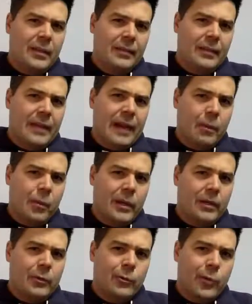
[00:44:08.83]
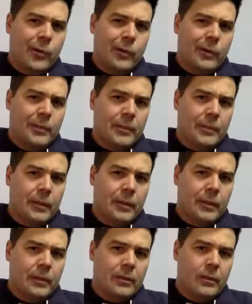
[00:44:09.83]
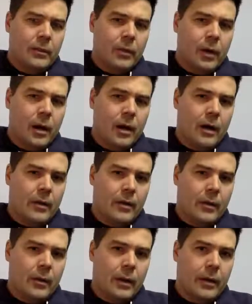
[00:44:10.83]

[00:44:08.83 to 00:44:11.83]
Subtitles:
in that weird world between the two also.